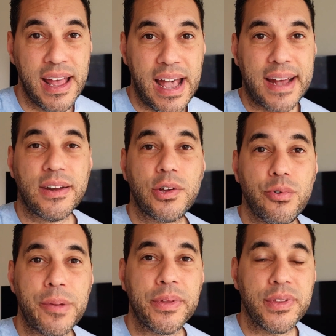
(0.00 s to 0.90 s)
had an
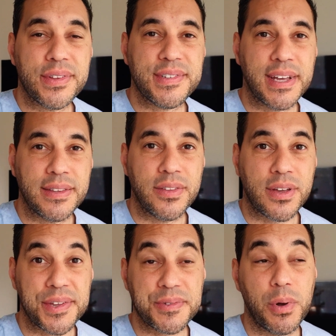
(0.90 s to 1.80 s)
agreement that said that the
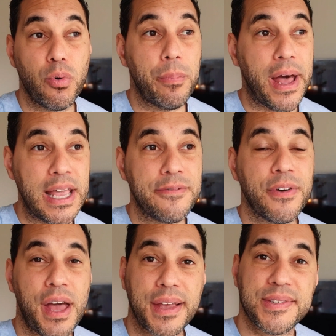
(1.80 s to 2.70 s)
customer will pay for
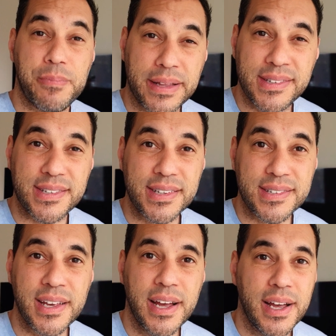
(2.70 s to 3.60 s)
expenses.